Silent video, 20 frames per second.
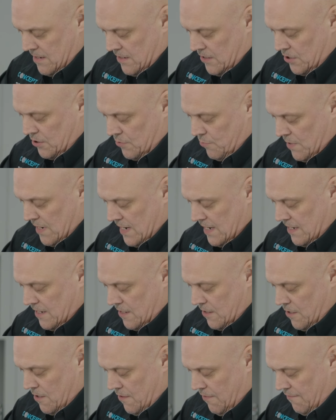suede
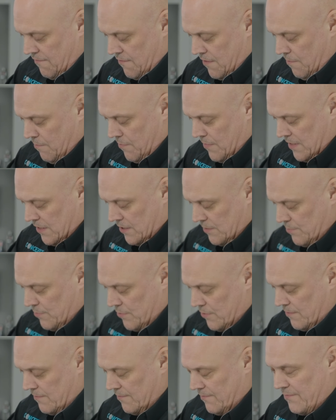cloth from this,
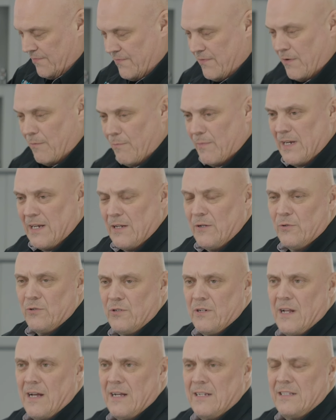but for me it
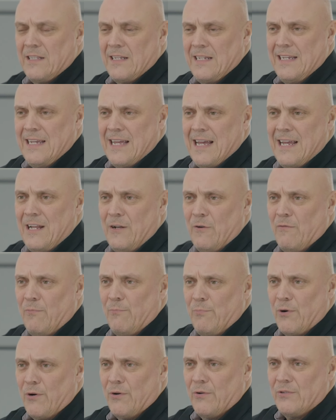doesn't actually get enough
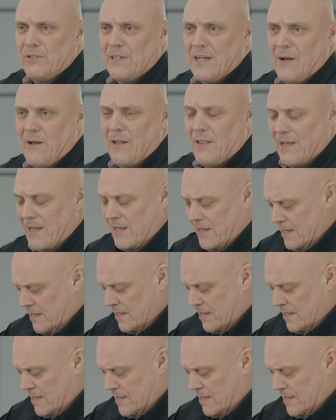product out of there.